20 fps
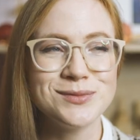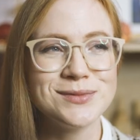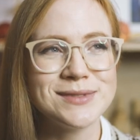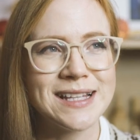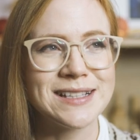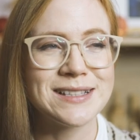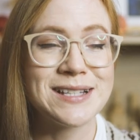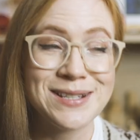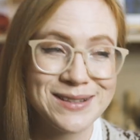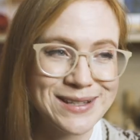
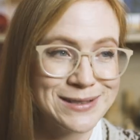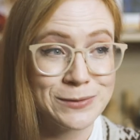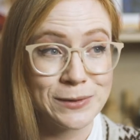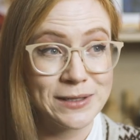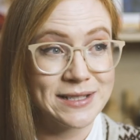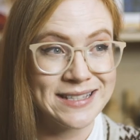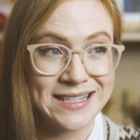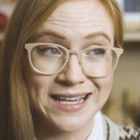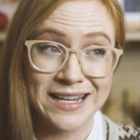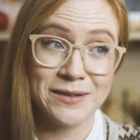That's
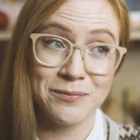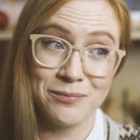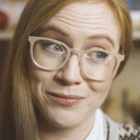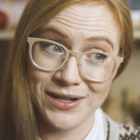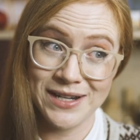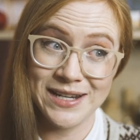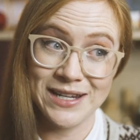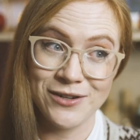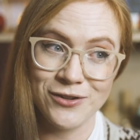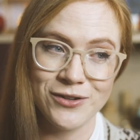what it said,
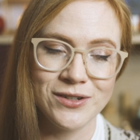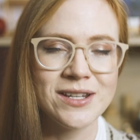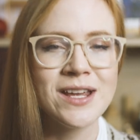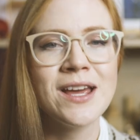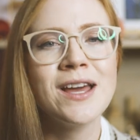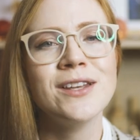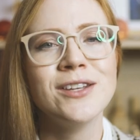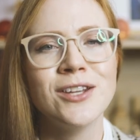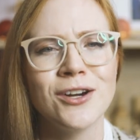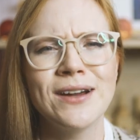pretty good.
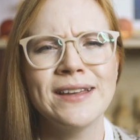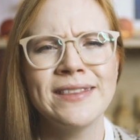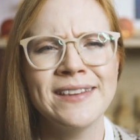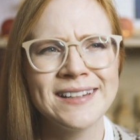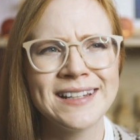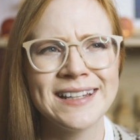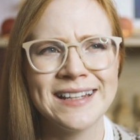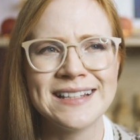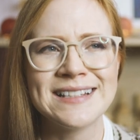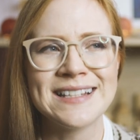No, I
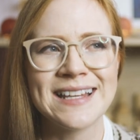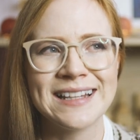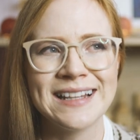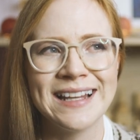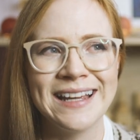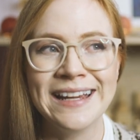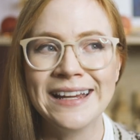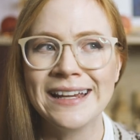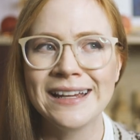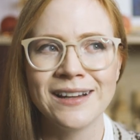think that it said
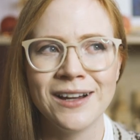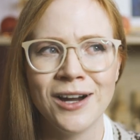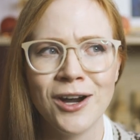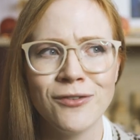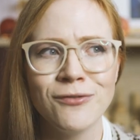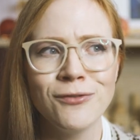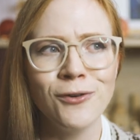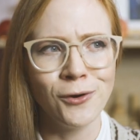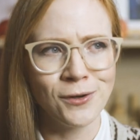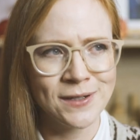like a
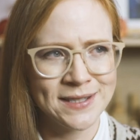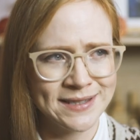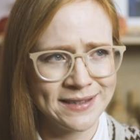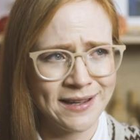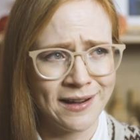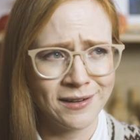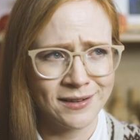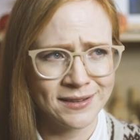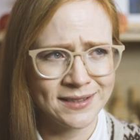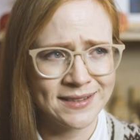
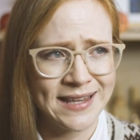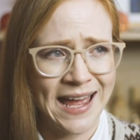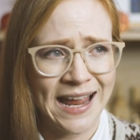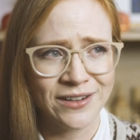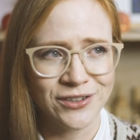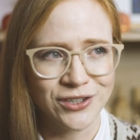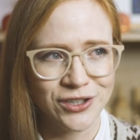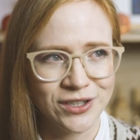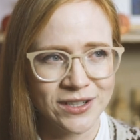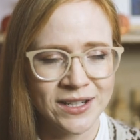4-star
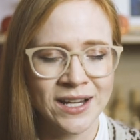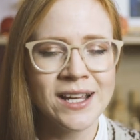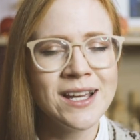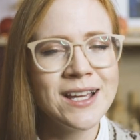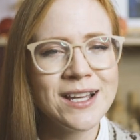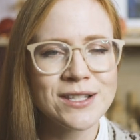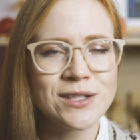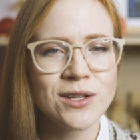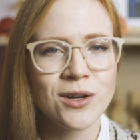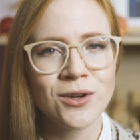standard.
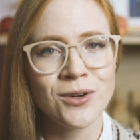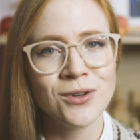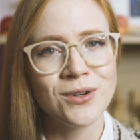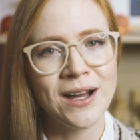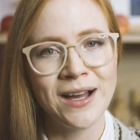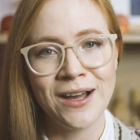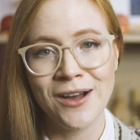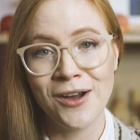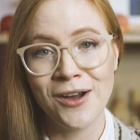So